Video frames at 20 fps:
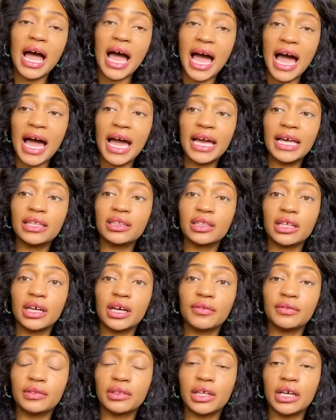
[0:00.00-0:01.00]
I
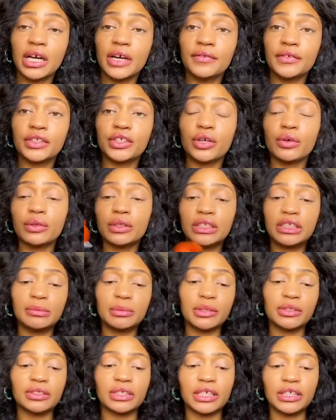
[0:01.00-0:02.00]
Love Love. It totally
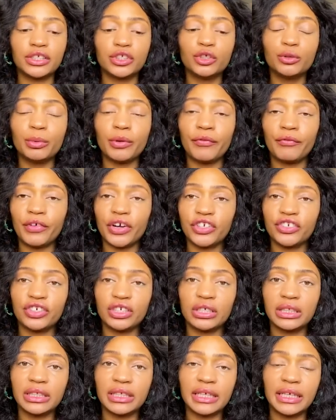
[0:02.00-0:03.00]
smells like super fresh
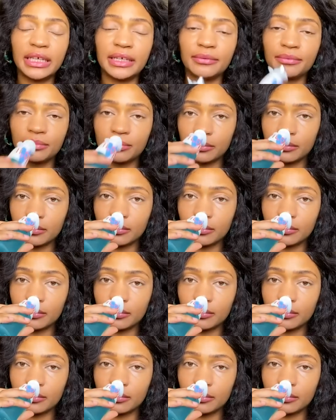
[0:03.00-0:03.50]
and clean.